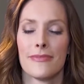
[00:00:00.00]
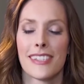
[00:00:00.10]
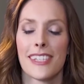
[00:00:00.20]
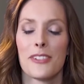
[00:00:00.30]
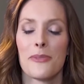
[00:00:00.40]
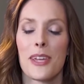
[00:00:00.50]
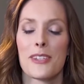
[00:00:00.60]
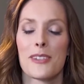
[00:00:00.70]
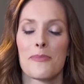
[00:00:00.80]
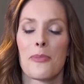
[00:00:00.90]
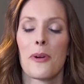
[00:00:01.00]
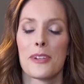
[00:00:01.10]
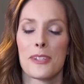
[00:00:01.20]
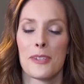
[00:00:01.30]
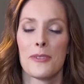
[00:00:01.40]
This situation is
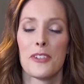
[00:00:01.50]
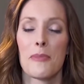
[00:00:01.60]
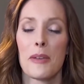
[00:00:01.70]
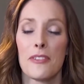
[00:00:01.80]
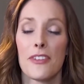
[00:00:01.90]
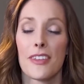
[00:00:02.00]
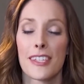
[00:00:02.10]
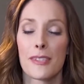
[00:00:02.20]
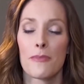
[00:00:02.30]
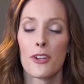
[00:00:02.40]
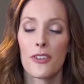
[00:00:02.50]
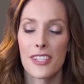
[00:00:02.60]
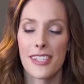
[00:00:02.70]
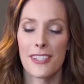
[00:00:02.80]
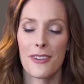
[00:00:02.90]
important to you, and you might be feeling some
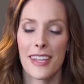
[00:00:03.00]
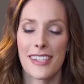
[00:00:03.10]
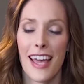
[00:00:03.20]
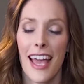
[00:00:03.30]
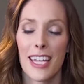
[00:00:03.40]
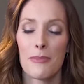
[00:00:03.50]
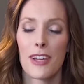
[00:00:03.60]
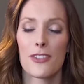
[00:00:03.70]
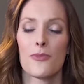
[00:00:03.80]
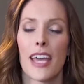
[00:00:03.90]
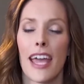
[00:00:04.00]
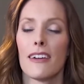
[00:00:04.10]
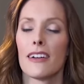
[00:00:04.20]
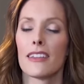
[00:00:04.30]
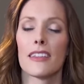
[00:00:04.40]
nervousness or anxiety because you
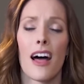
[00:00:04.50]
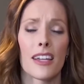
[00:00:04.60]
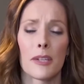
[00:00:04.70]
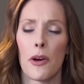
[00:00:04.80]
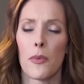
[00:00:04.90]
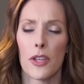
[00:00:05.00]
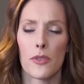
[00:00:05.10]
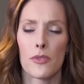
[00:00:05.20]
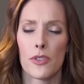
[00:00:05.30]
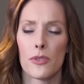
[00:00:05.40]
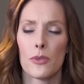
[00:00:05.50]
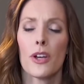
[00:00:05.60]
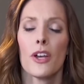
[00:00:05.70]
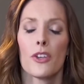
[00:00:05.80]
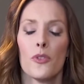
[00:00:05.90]
care a lot about what you
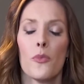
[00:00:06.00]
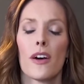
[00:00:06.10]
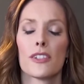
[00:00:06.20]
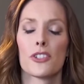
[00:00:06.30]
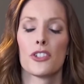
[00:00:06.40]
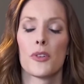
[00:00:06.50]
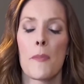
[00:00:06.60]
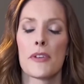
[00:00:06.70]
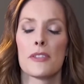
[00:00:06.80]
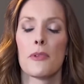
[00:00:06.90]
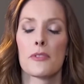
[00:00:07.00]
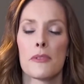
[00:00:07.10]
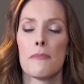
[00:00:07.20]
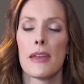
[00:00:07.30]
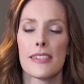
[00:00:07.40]
do. You want to show up as the
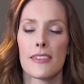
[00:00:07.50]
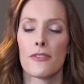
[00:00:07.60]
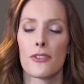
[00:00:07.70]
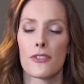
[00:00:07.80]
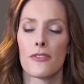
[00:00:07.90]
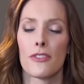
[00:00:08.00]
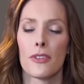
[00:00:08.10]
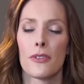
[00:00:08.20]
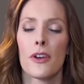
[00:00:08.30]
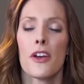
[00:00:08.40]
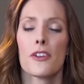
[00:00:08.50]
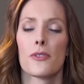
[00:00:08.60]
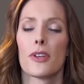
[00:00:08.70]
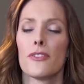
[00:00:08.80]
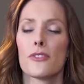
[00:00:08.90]
most amazing version of you.
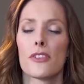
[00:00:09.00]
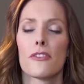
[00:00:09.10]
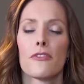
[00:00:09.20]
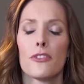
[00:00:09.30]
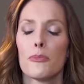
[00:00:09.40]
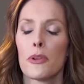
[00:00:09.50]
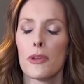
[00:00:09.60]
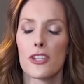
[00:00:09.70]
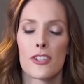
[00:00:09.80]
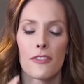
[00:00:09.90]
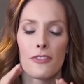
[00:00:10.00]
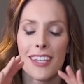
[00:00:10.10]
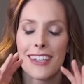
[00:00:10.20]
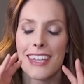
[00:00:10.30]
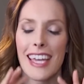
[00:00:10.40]
So give yourself full permission to
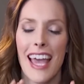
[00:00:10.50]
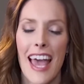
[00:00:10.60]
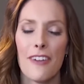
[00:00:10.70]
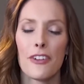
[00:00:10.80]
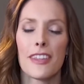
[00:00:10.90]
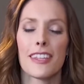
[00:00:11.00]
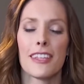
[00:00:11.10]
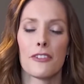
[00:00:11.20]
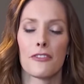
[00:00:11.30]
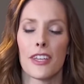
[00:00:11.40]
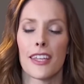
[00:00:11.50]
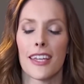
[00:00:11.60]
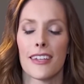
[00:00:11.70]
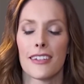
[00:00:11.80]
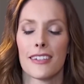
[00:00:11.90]
feel everything that you're
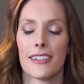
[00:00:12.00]
feeling.